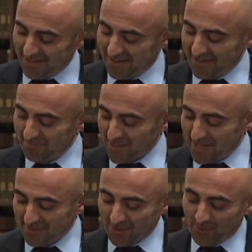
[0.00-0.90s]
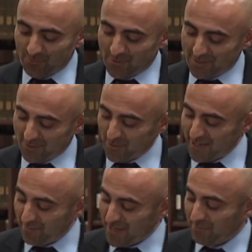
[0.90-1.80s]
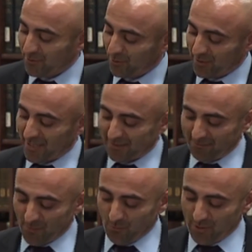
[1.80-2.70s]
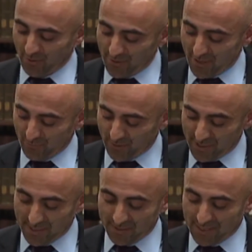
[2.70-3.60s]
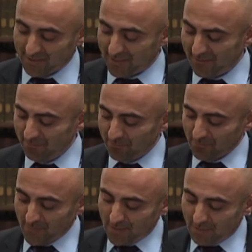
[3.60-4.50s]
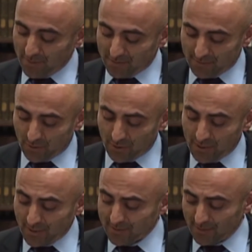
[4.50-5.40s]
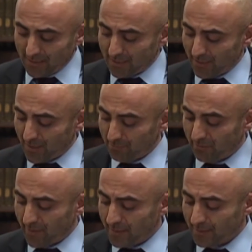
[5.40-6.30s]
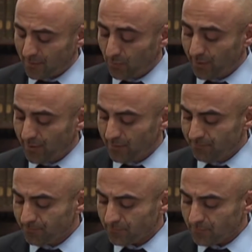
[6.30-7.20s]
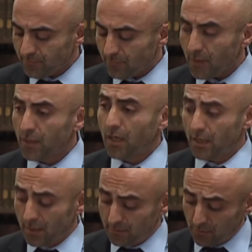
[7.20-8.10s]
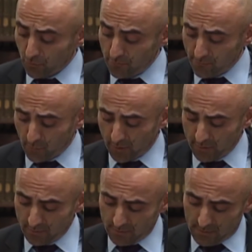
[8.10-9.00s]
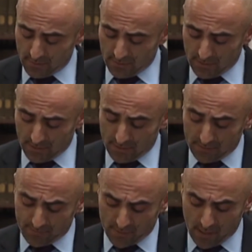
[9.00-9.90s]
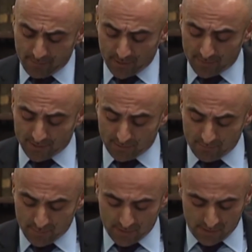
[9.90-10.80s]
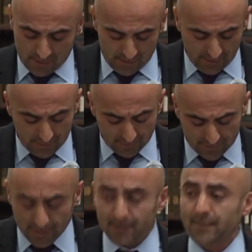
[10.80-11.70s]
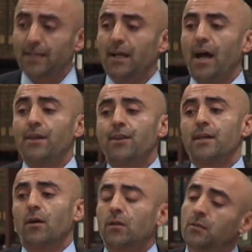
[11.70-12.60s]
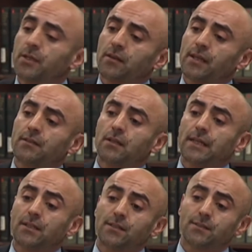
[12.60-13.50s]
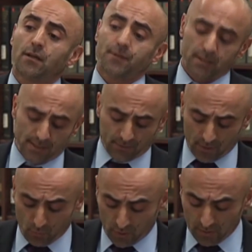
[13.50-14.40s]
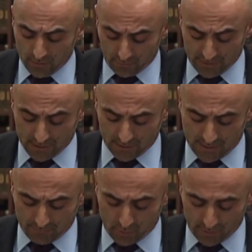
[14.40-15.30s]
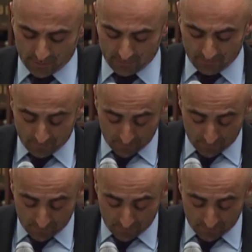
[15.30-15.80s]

Uh, and, you know, in the Q and A, I'll be happy to look at whether or not we think he'll get there. But Turkey does indeed, I think, provide us with uh, room for uh, optimism, in the sense that I think ultimately the leaders of the country will reach that point.